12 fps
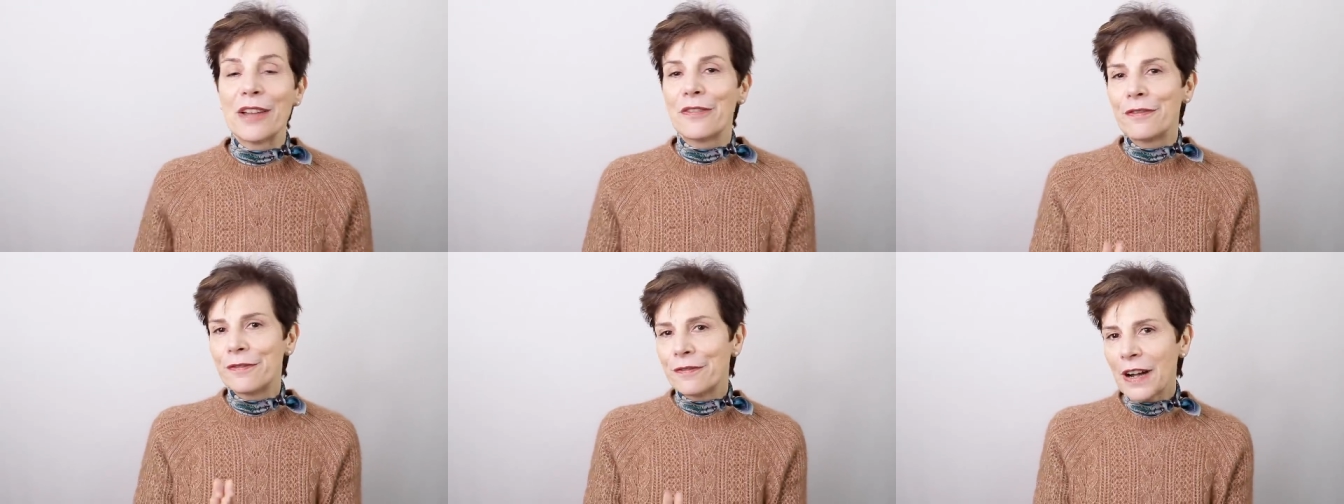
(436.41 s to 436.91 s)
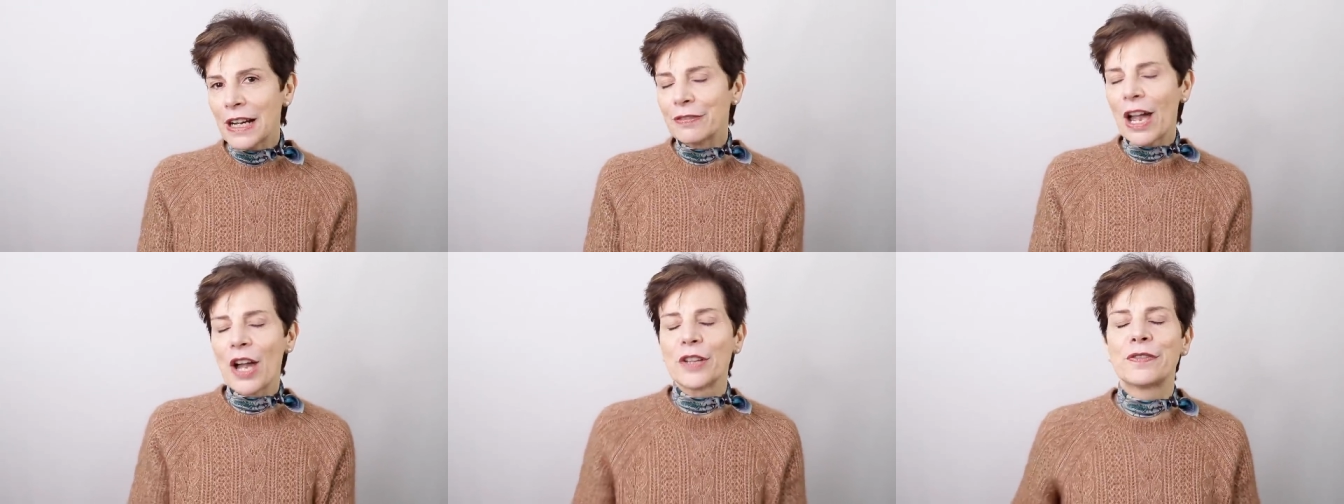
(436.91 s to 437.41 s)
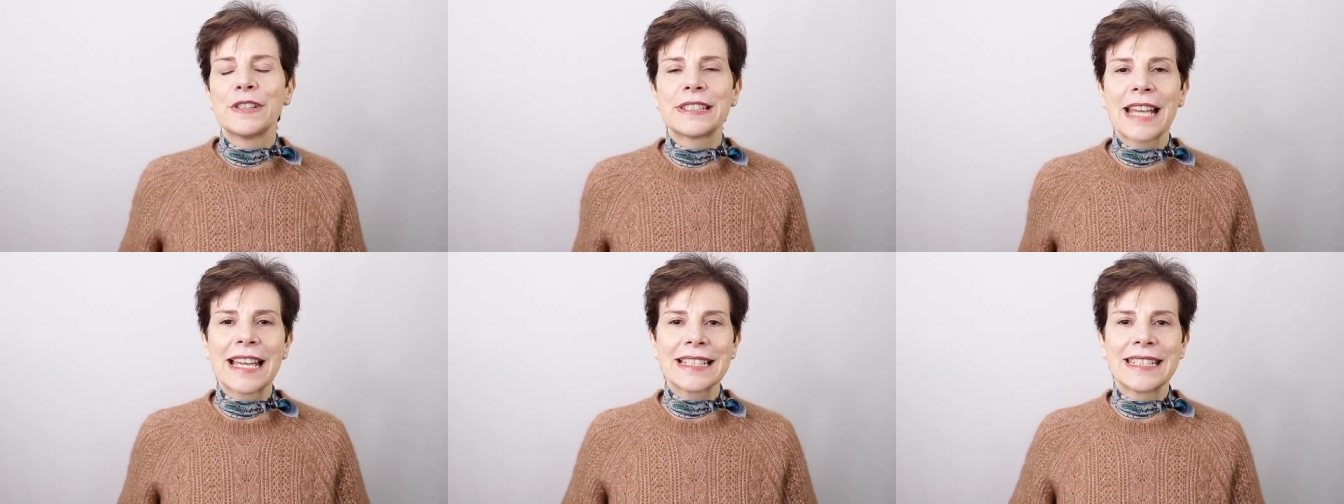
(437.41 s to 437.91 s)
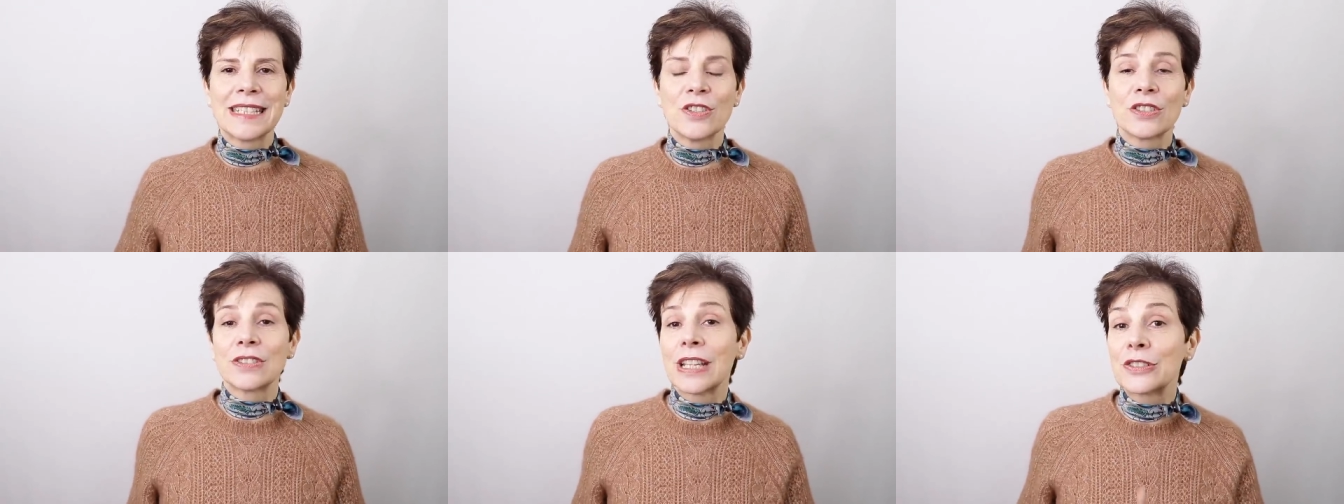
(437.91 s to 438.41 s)
five outfit
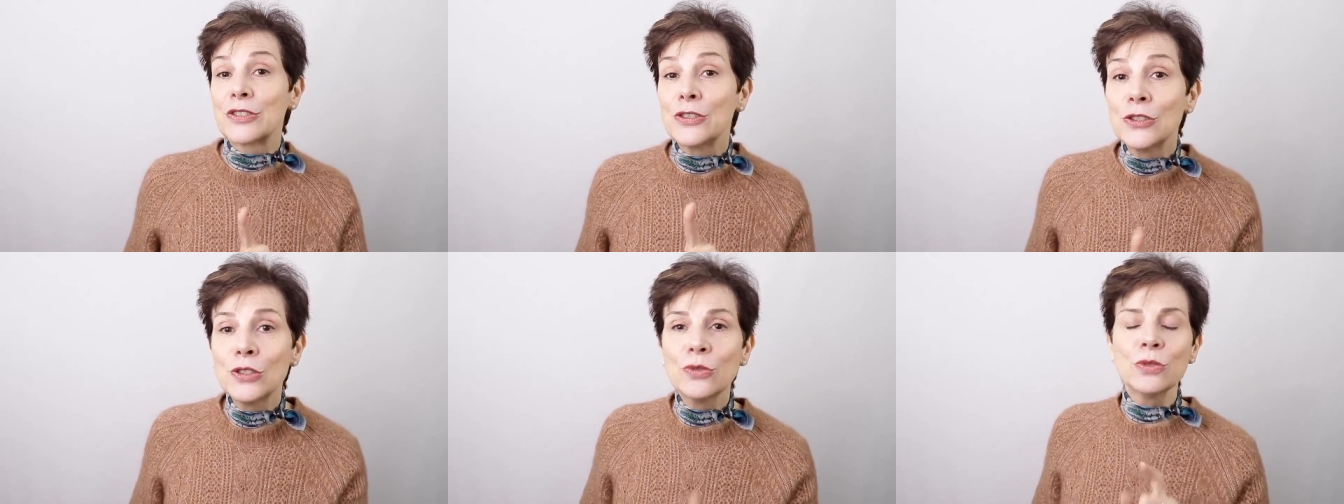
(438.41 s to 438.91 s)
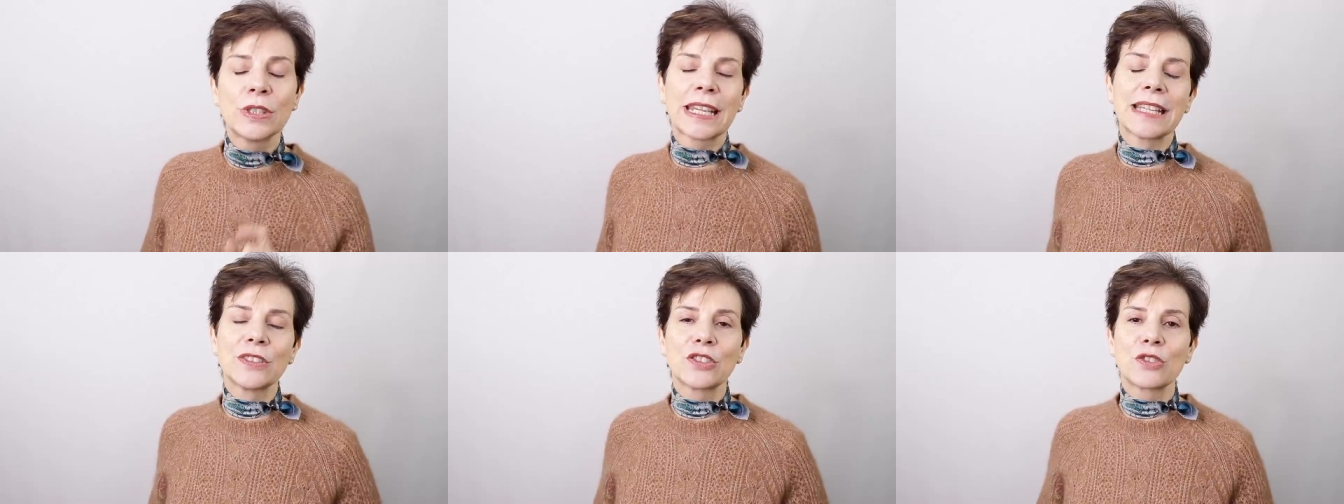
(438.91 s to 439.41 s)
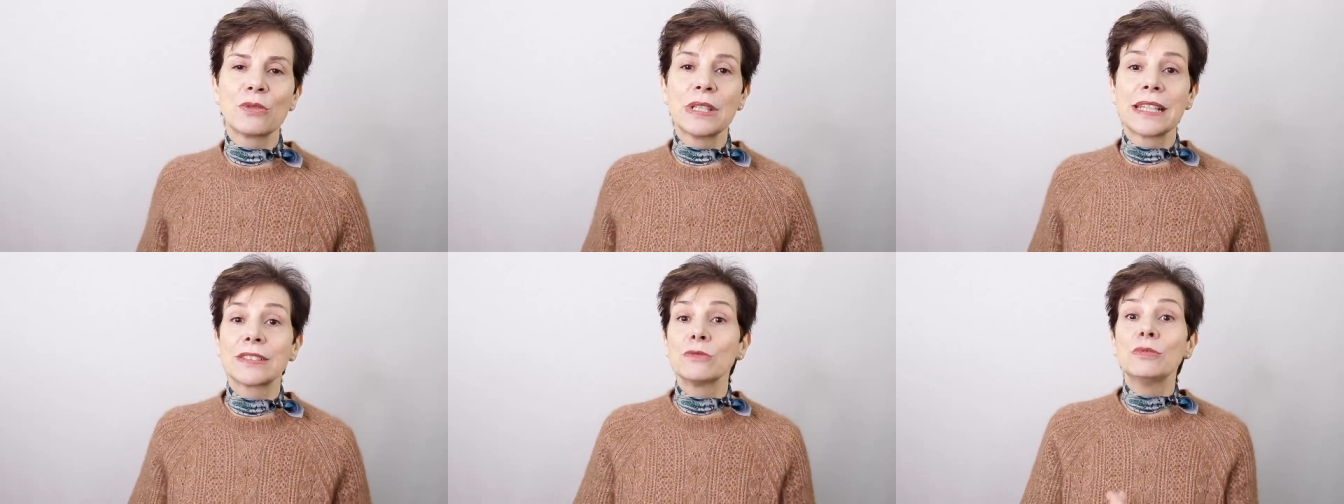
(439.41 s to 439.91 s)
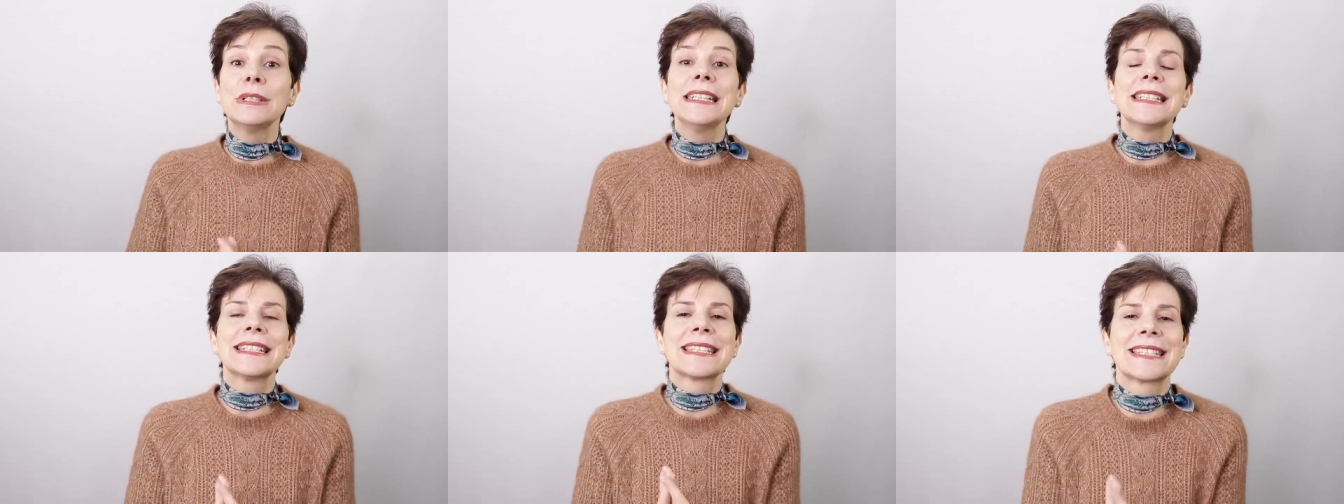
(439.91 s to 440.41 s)
ideas that you can create
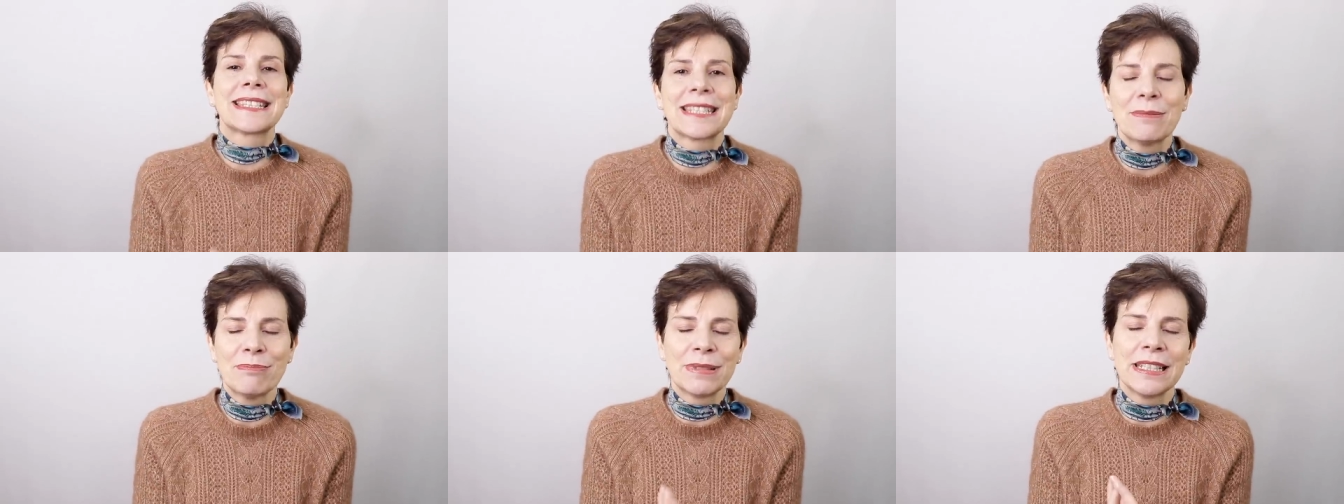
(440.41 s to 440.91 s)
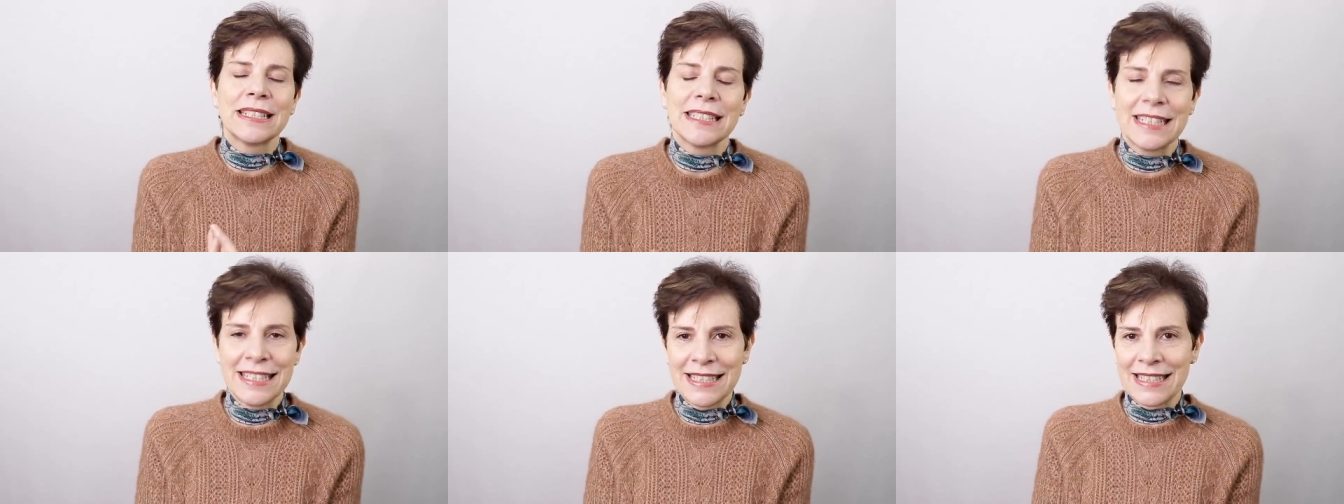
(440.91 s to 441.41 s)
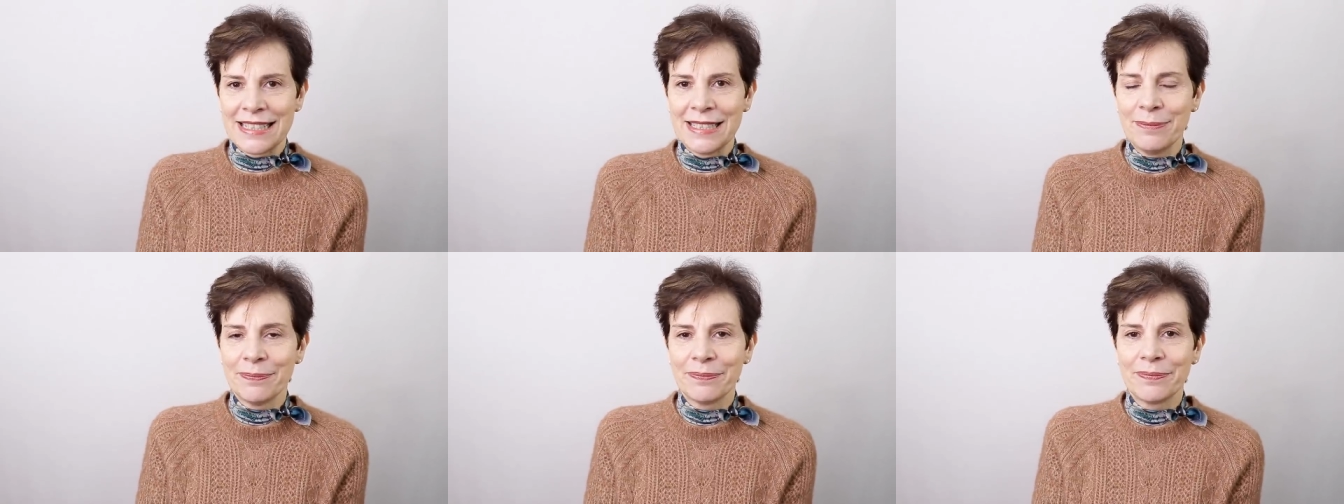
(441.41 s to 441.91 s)
really simply and easily